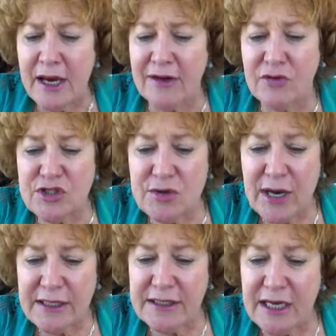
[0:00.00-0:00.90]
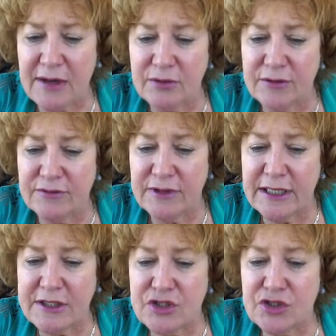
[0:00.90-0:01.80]
I've also added a couple of
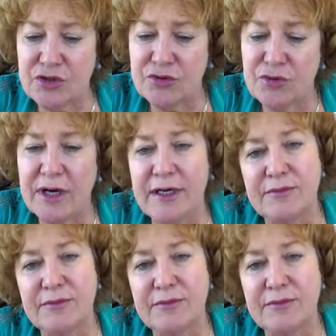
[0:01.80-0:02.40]
links to